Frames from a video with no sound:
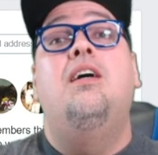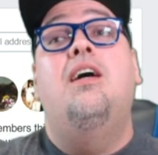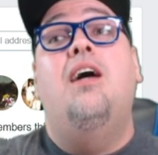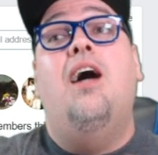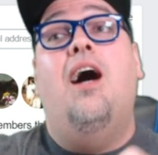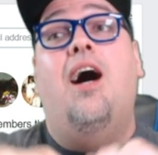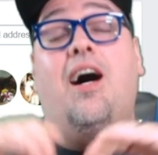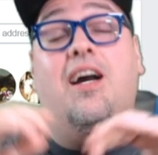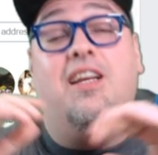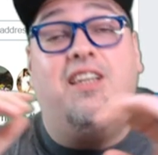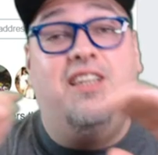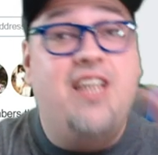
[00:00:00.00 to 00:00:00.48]

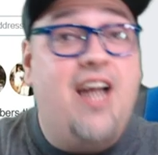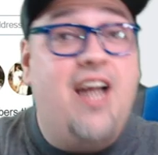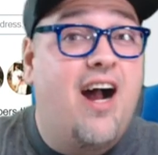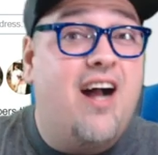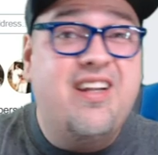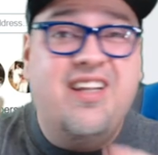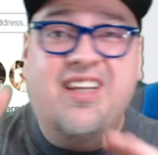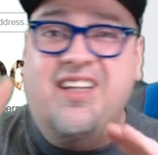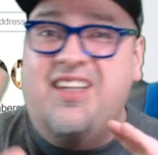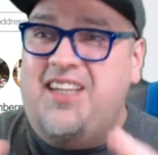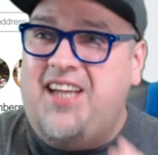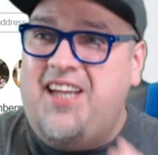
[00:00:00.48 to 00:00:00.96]

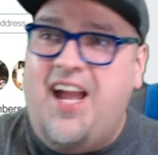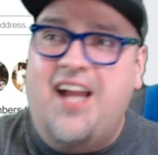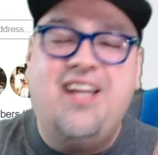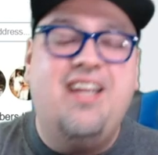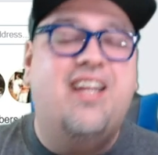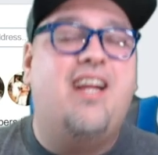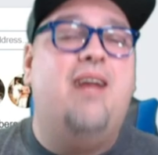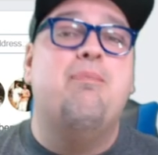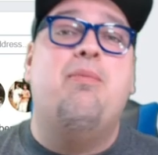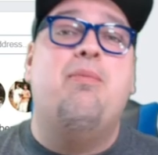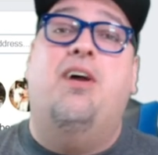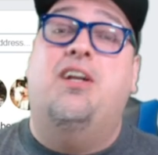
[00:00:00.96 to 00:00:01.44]

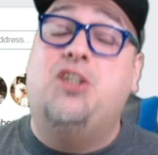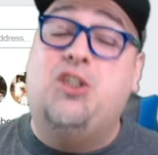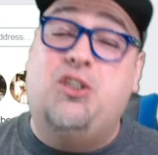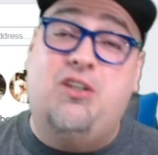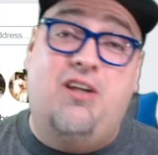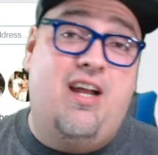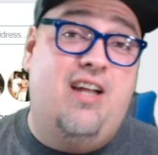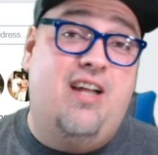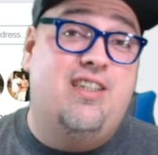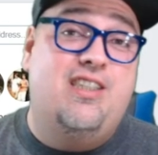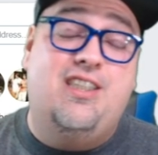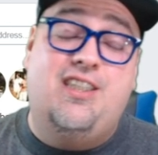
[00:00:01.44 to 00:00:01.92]
Yannick, I'm not sure
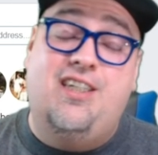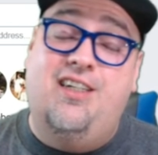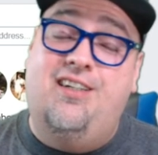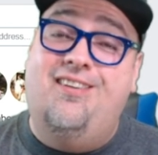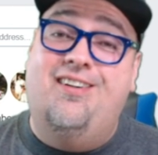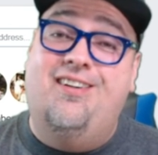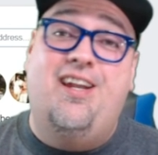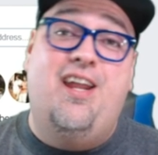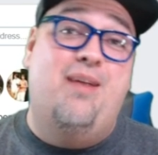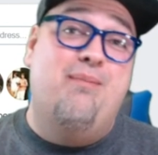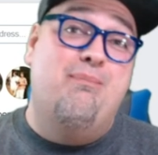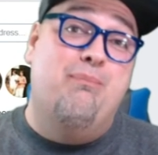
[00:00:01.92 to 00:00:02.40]
how to say
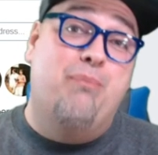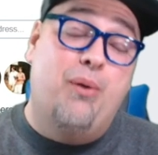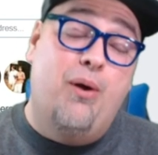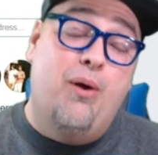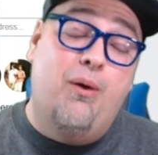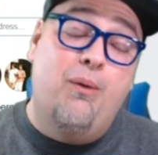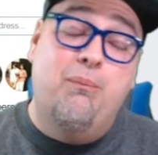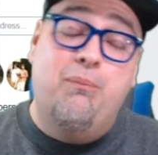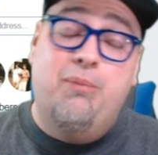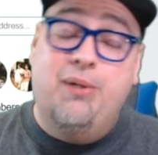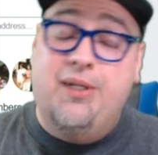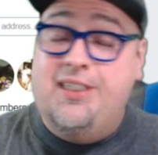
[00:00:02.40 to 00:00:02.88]
your name,
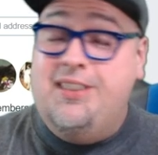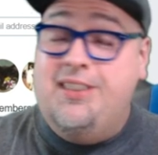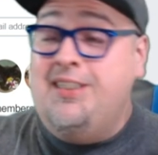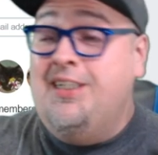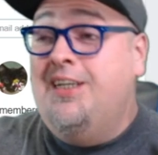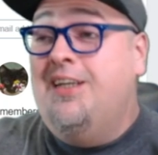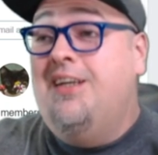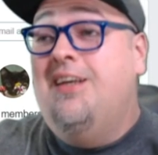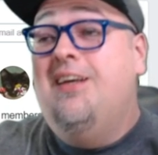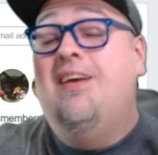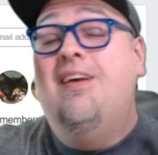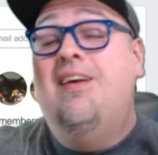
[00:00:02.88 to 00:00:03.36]
bro, but
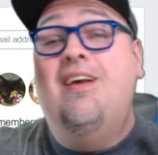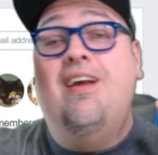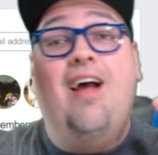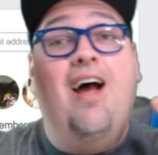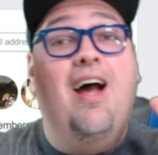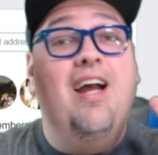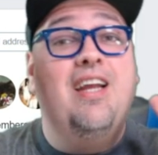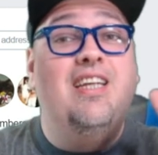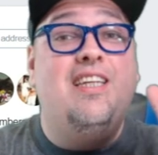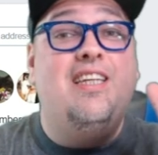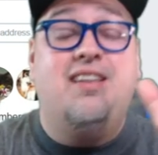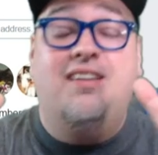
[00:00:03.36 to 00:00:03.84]

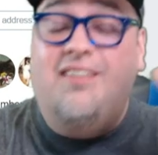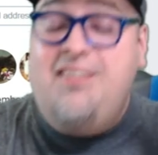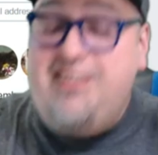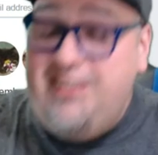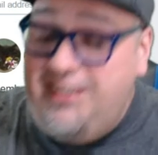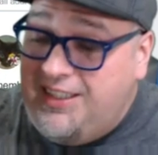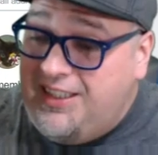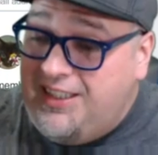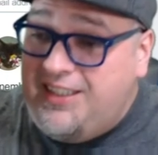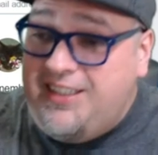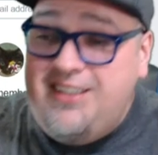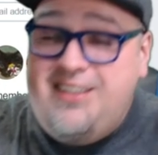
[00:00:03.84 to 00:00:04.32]

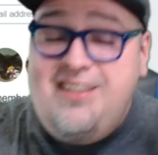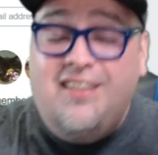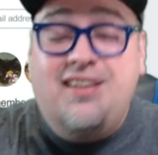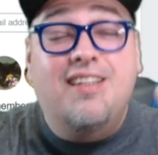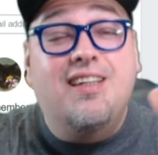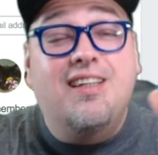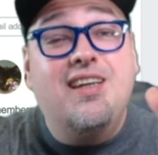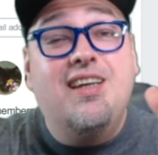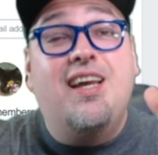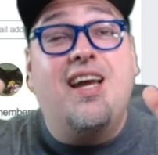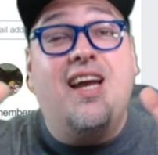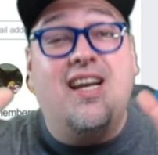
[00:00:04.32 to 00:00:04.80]
he
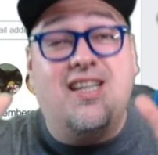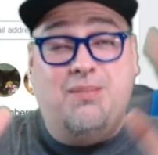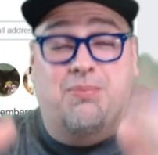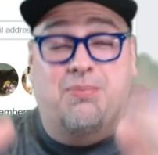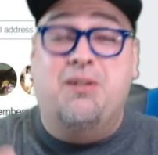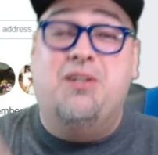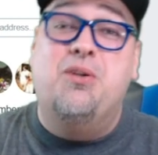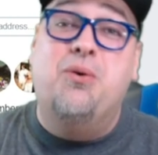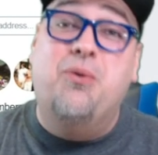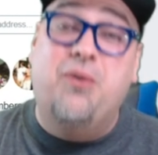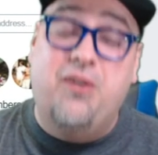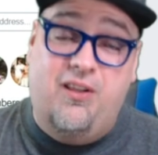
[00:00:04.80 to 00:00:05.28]
has
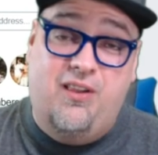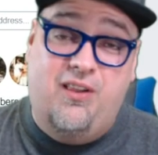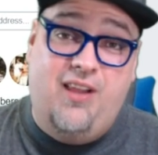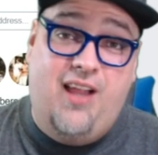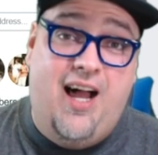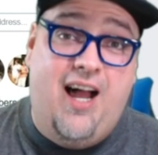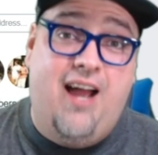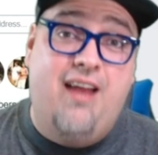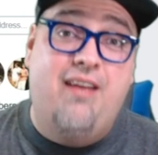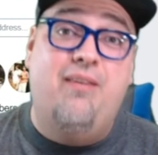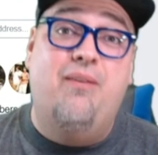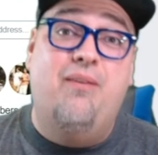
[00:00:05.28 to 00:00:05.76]
been doing a
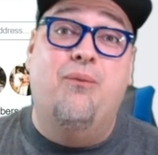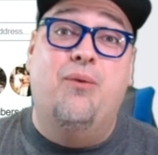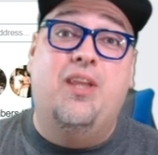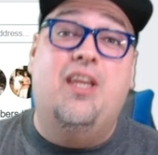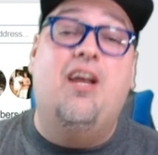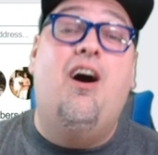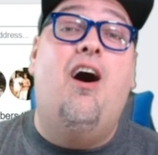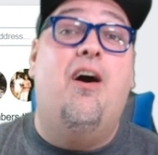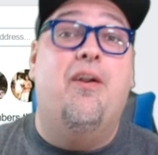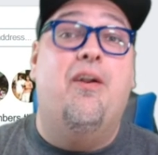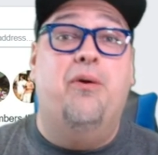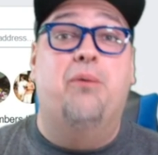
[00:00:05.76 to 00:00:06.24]
lot with
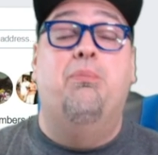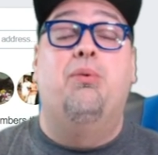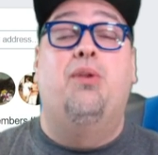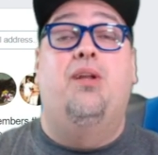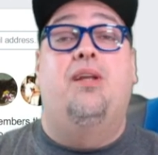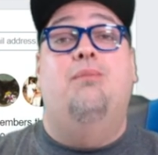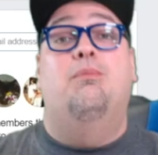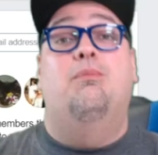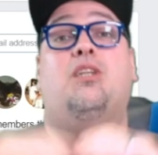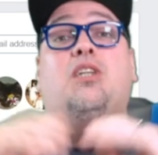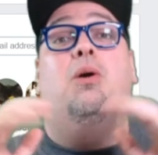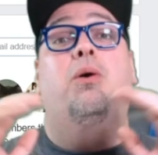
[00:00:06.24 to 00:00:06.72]

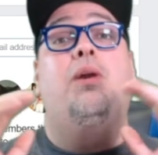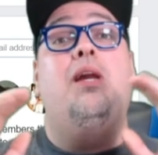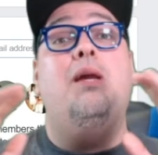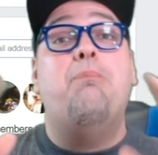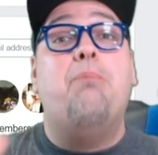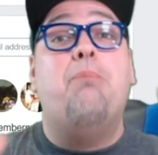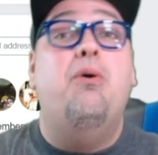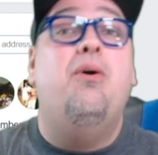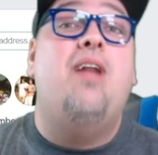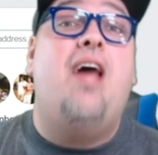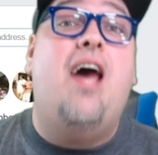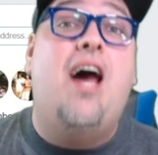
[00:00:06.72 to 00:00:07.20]
AutoBleem. So he
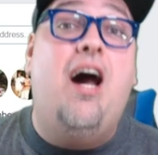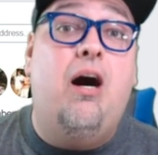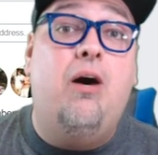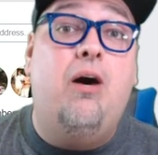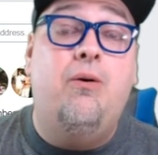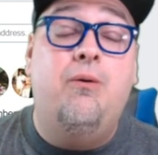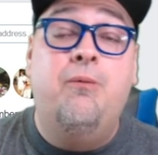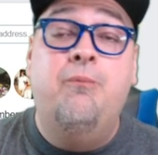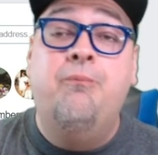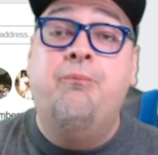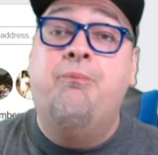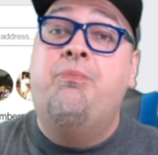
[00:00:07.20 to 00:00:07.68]
put
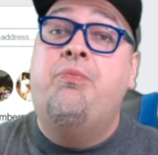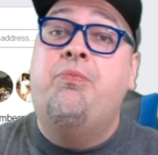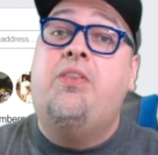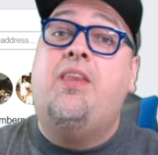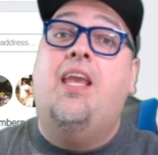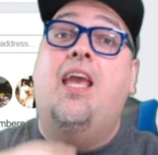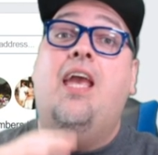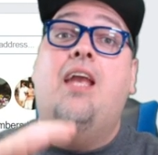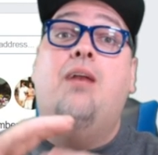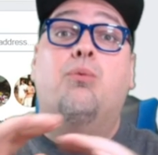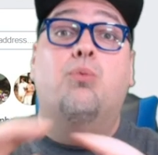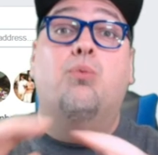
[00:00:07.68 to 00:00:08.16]
out
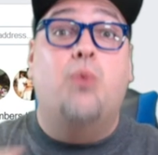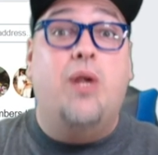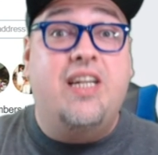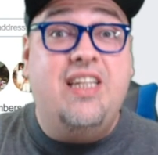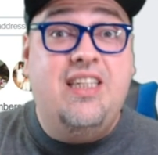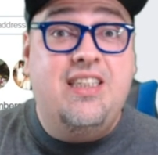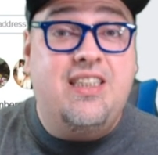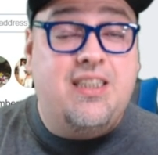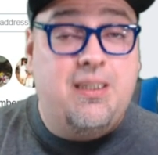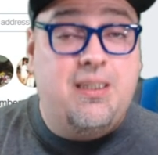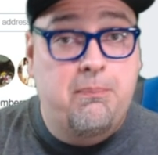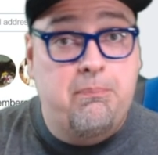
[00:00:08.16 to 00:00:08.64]
a
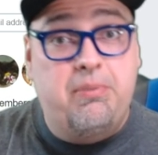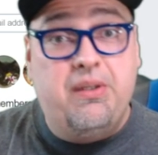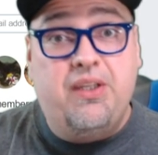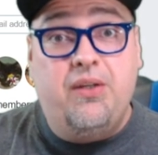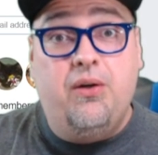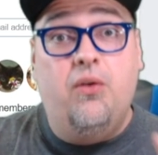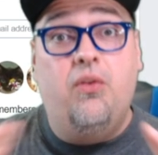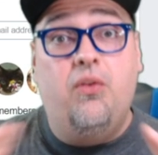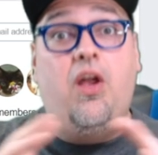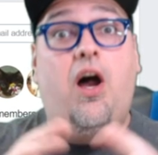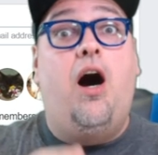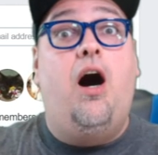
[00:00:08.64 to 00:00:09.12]

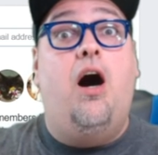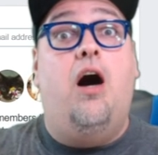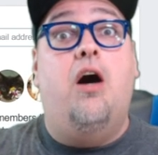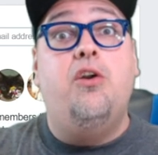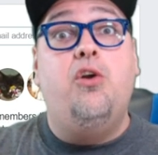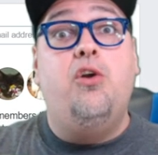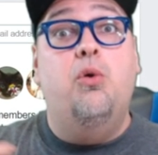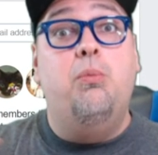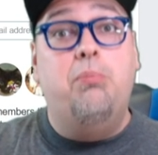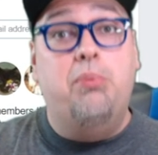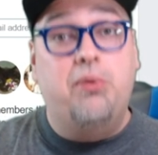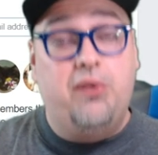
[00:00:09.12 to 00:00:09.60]
ready-to-build
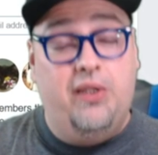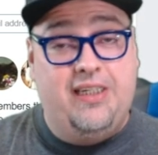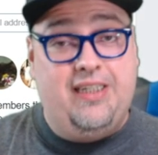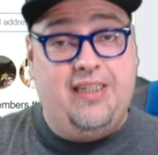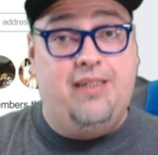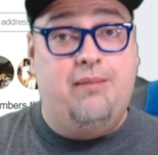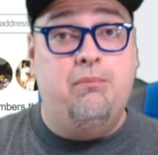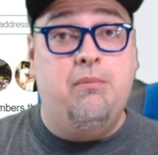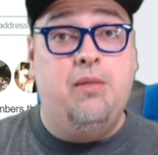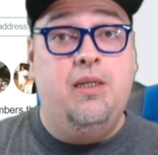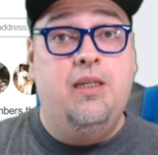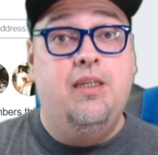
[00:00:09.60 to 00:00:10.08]

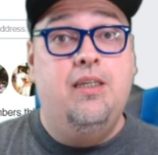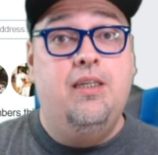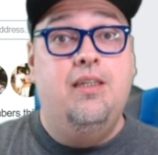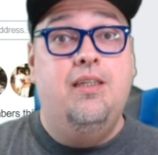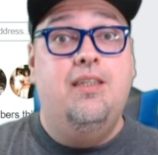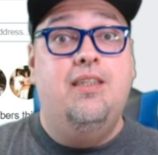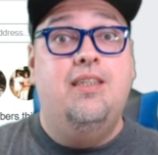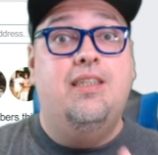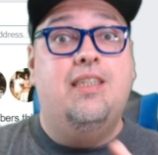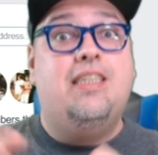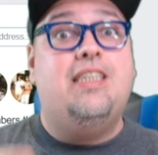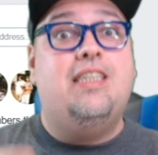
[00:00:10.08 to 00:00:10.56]
AutoBleem
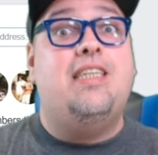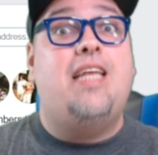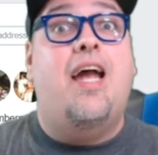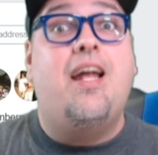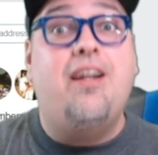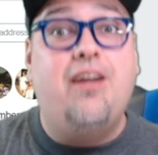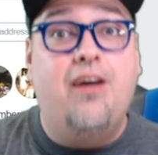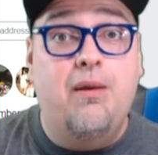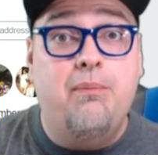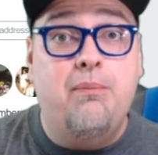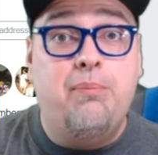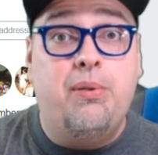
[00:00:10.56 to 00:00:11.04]

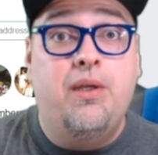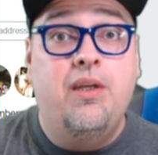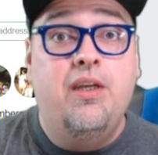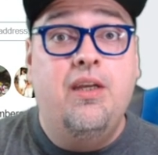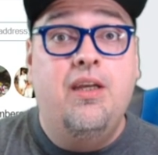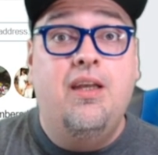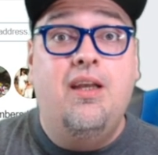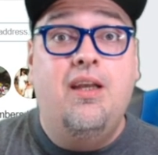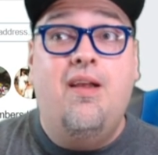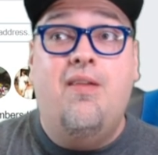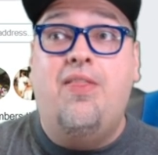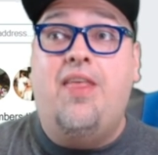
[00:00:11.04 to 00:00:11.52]
setup
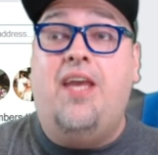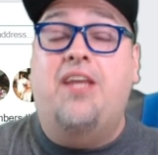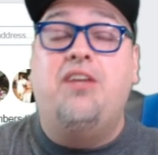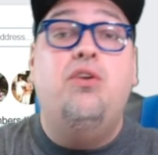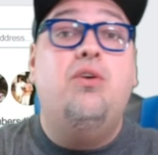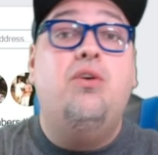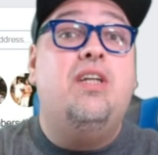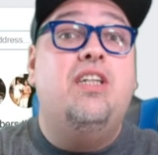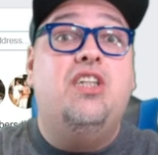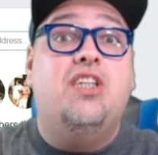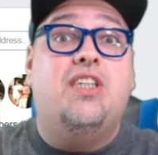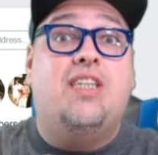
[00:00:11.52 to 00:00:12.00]
that you
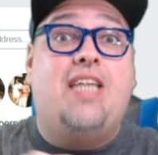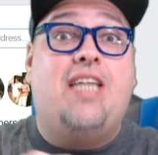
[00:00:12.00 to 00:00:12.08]
could just